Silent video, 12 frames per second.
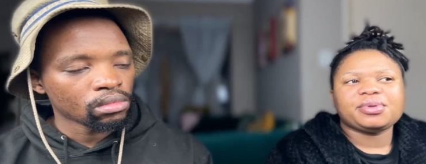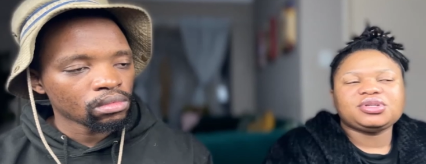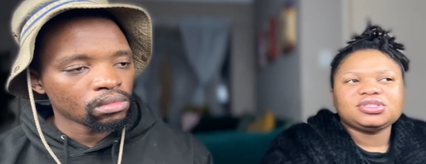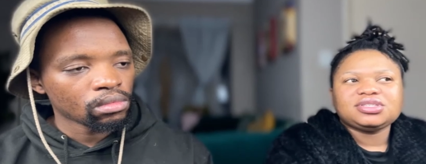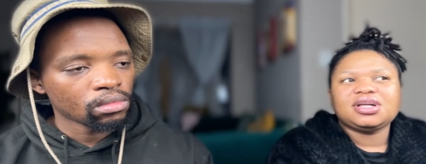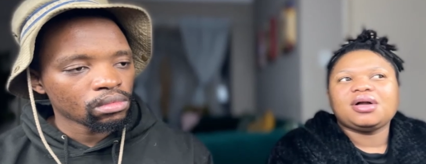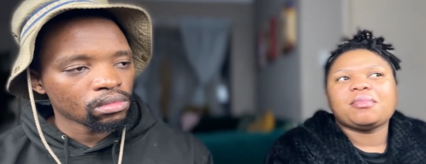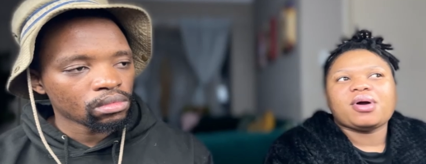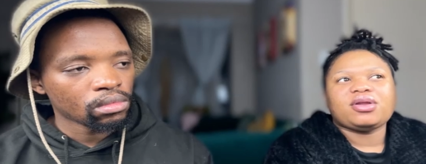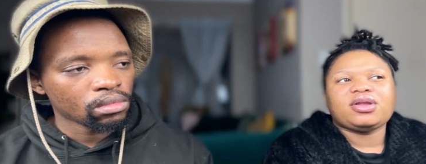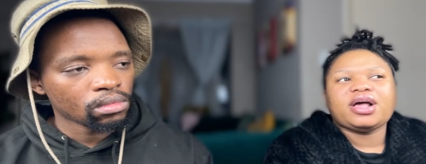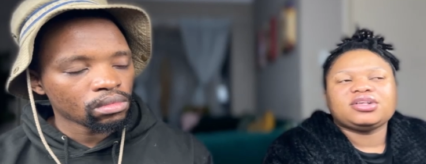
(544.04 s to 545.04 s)
Speaker 1: just think
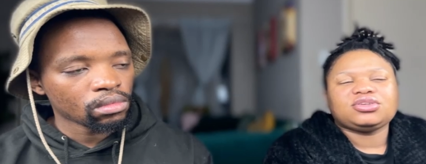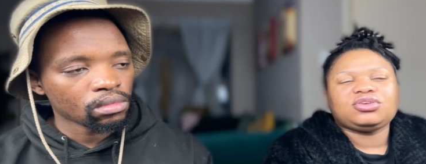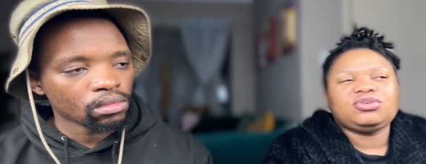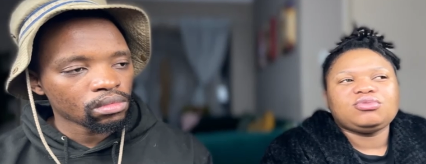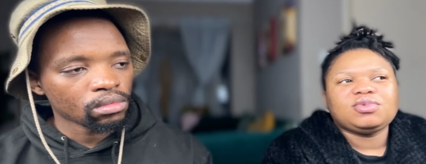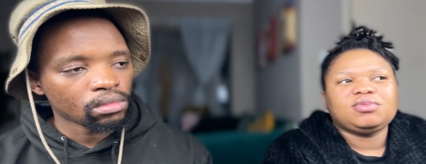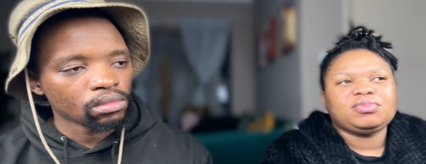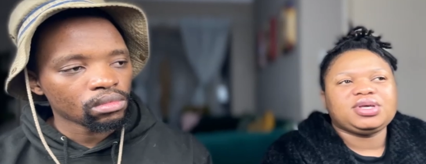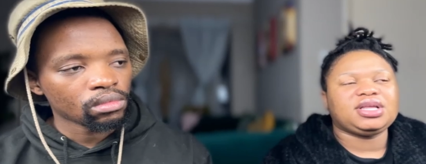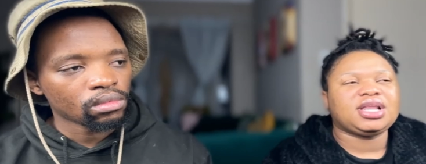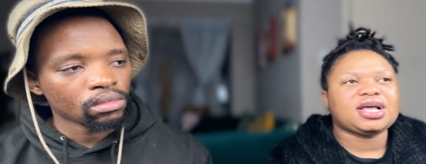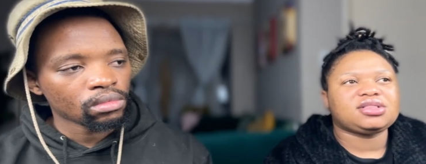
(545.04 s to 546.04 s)
about it as a human
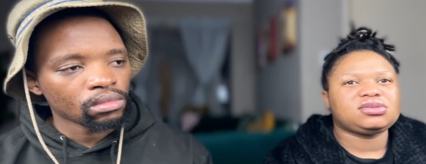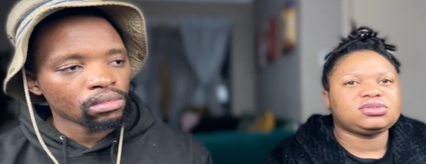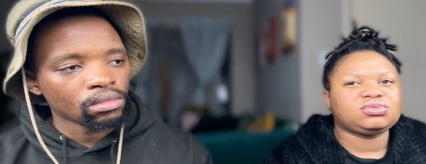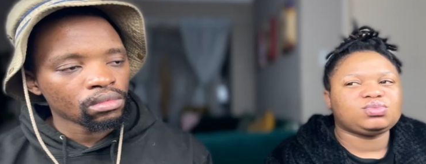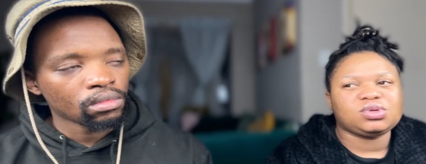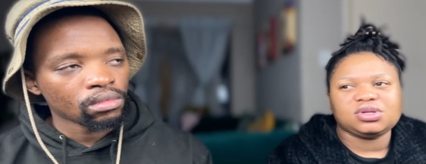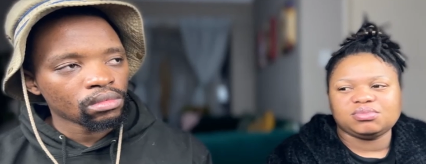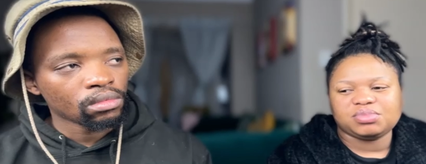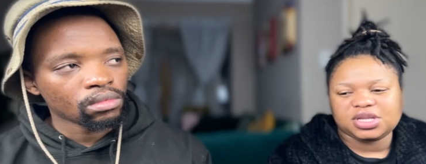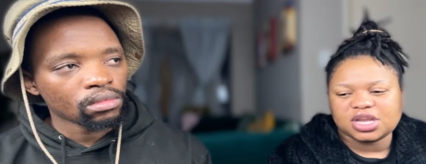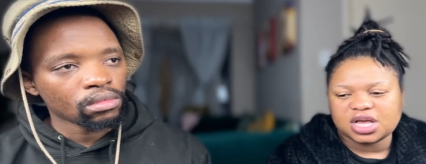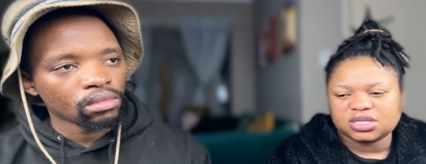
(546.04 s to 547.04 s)
being, like this wouldn't
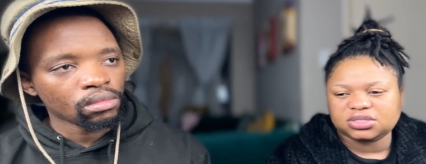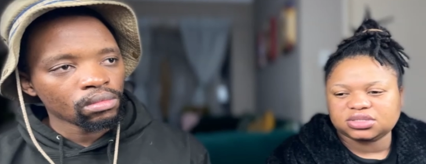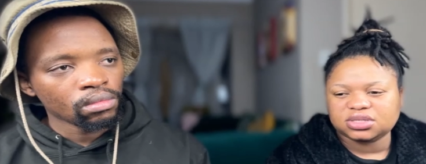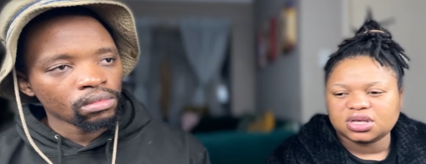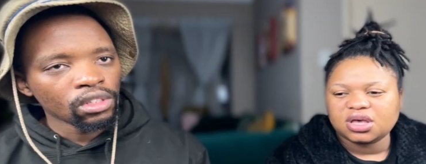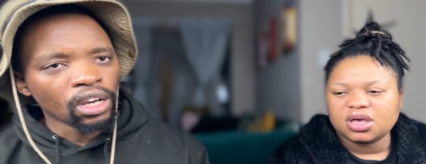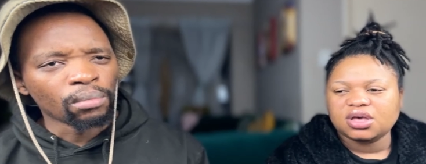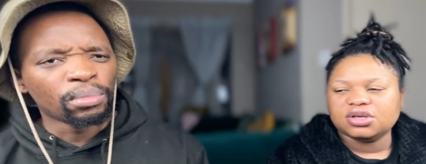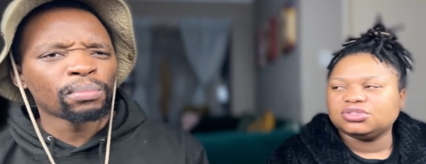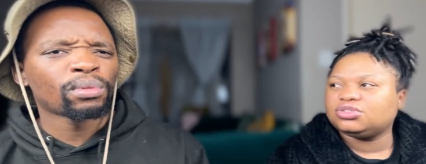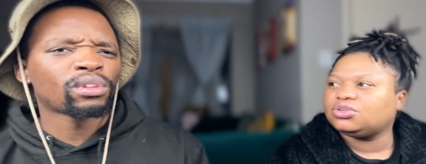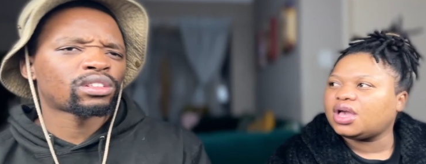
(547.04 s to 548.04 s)
be nice.
Speaker 2: And
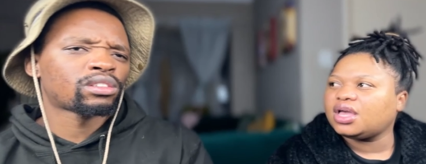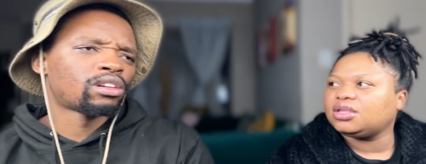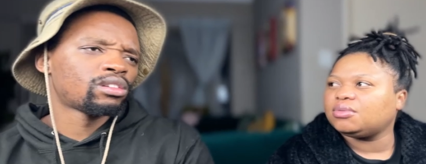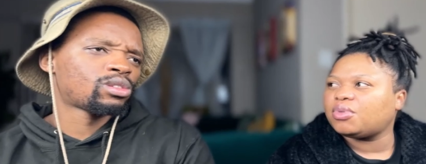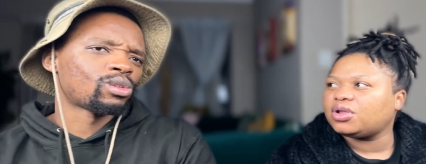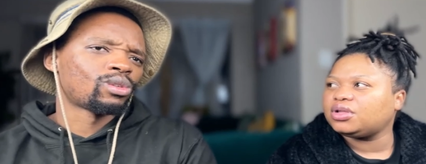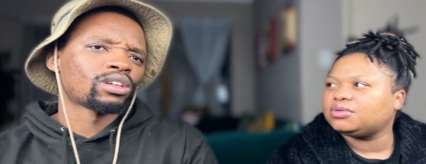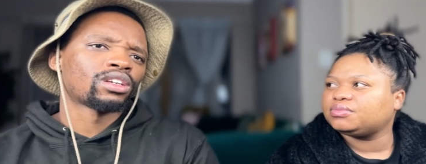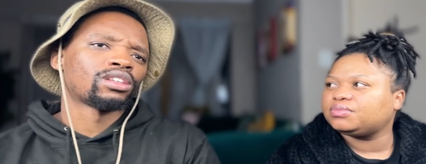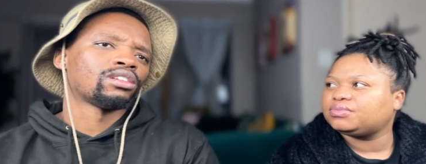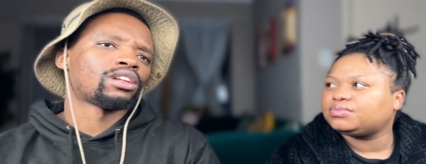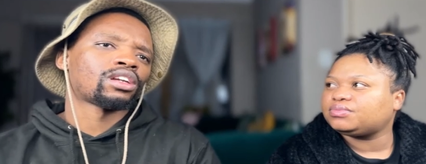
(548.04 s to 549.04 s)
people are starting anybody. to look at
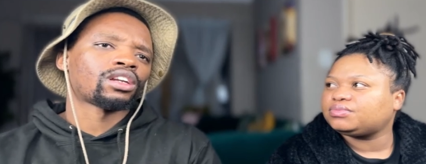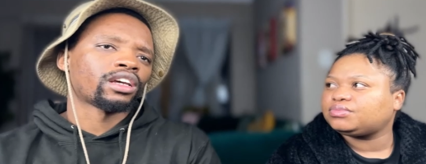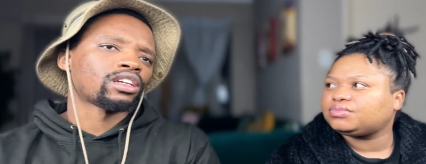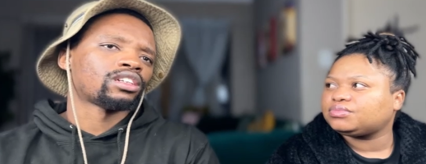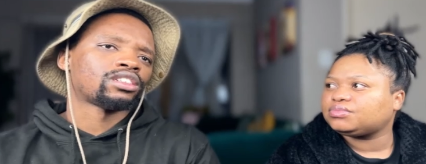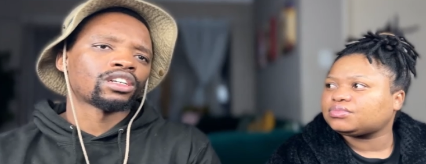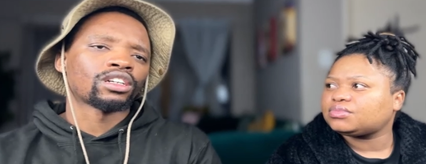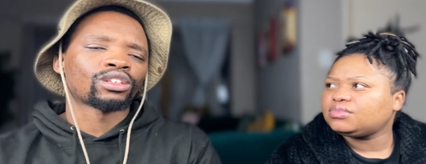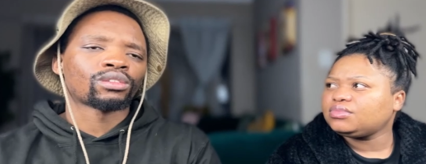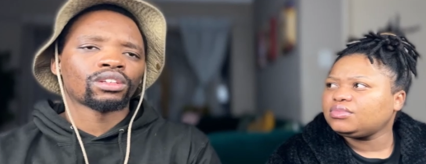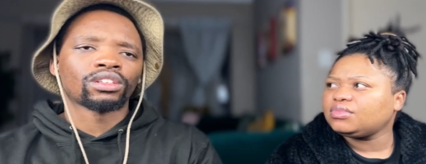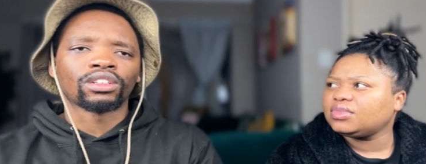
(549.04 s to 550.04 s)
Zinhle like a
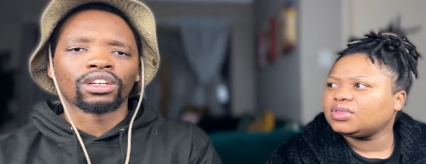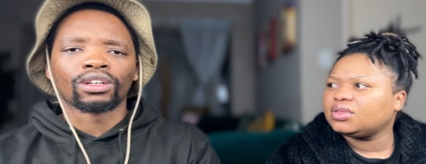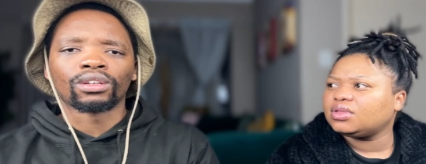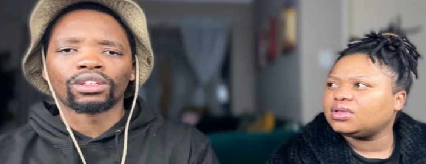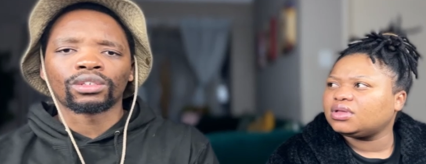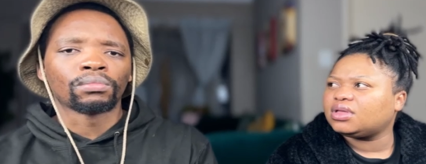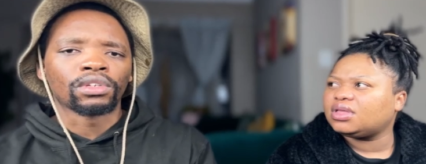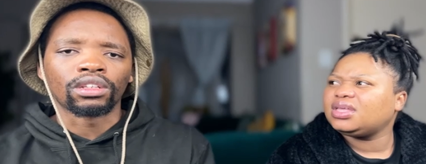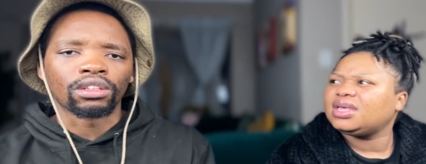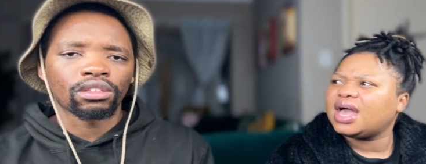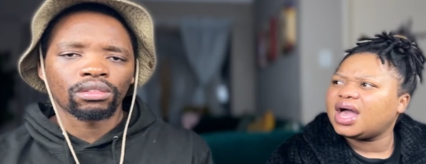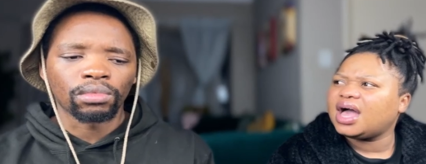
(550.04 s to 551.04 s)
Jada, a Jada Smith.
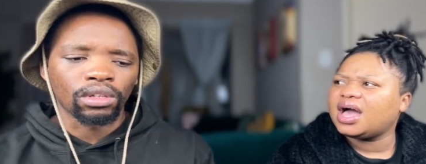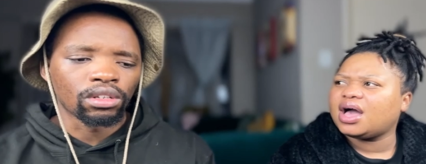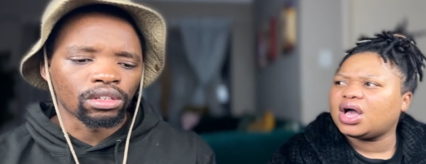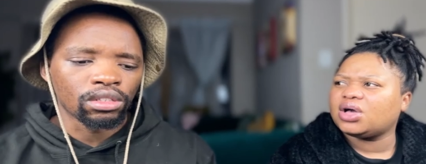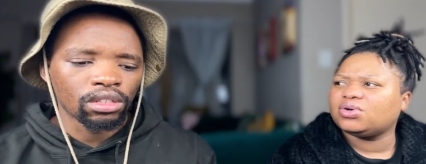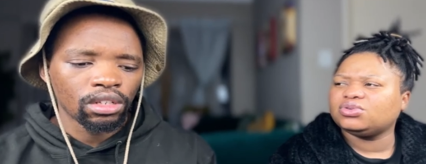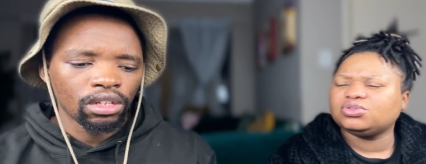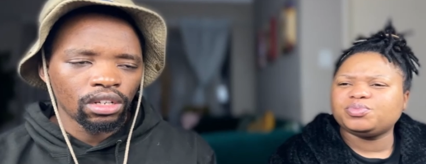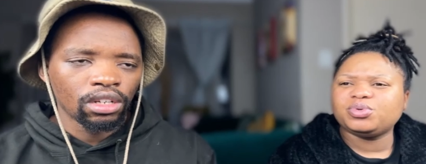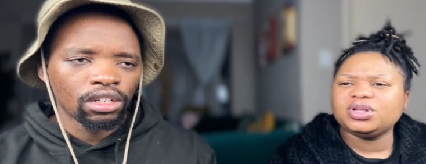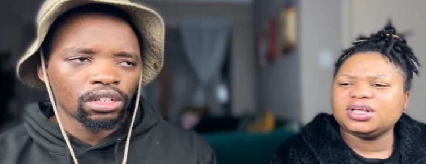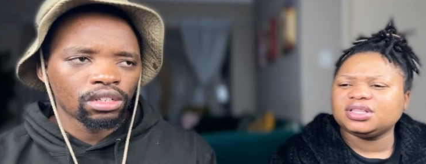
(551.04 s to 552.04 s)
Yeah,
Speaker 1: who's
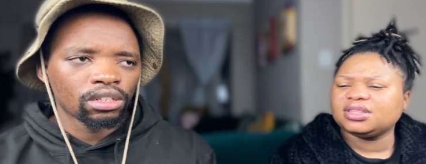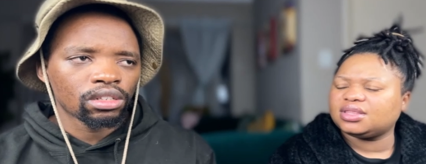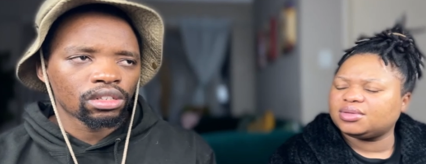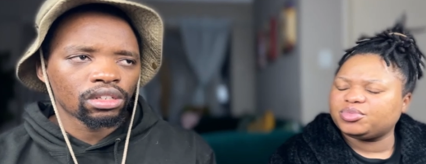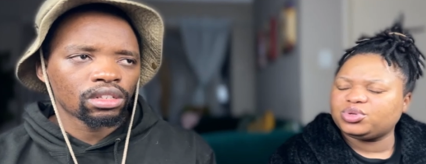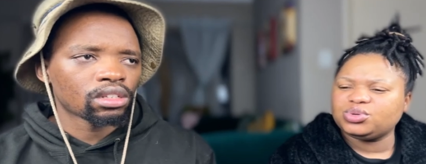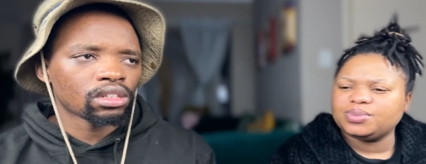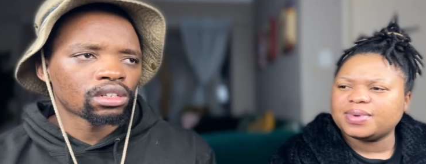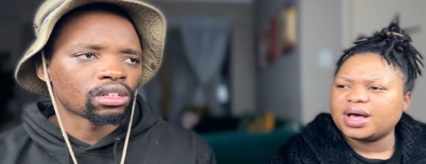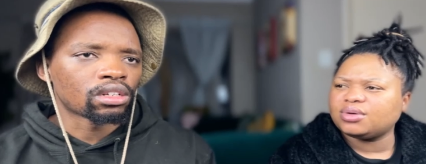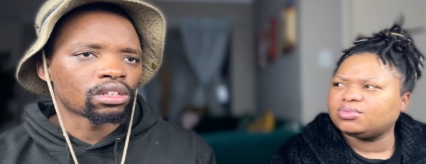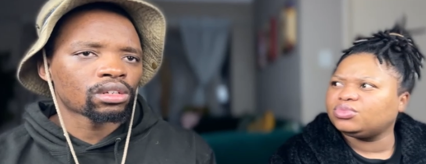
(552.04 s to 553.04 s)
pulling the
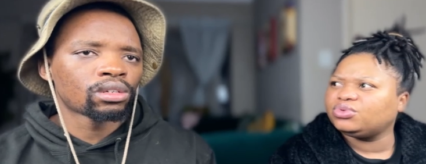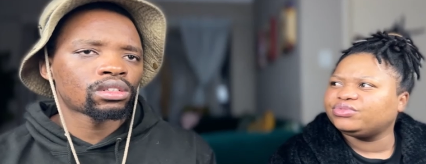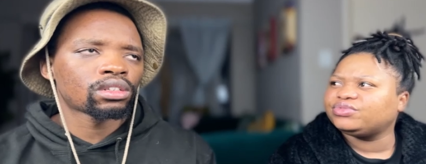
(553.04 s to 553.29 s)
Tupac yeah, moves